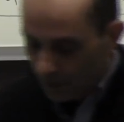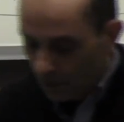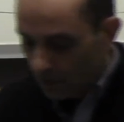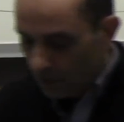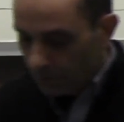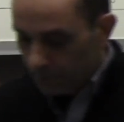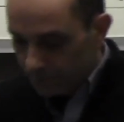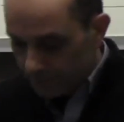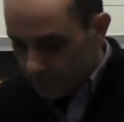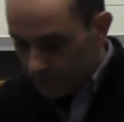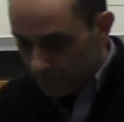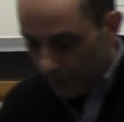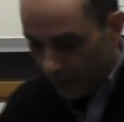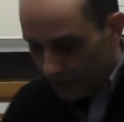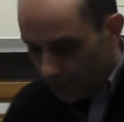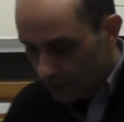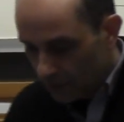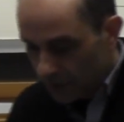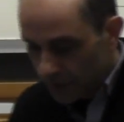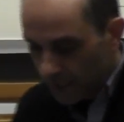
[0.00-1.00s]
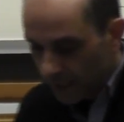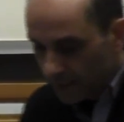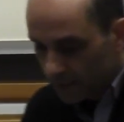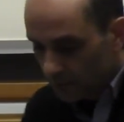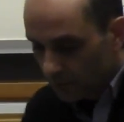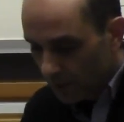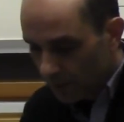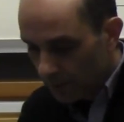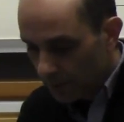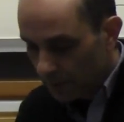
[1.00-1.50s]
look, by looking at the
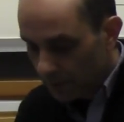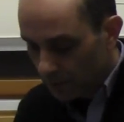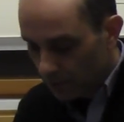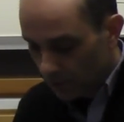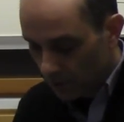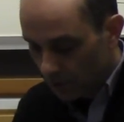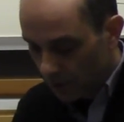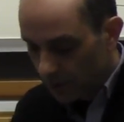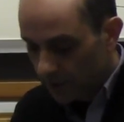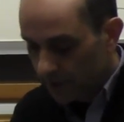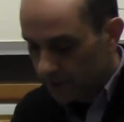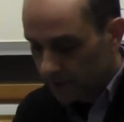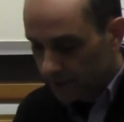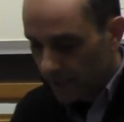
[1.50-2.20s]
way people learn this